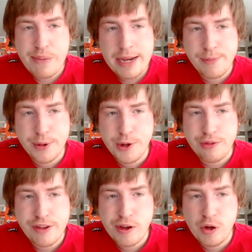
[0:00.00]
Babe
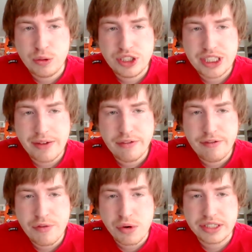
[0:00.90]
Ruth, 2,
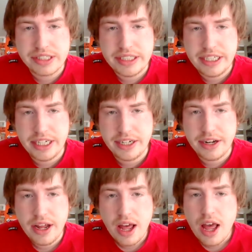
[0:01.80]
714.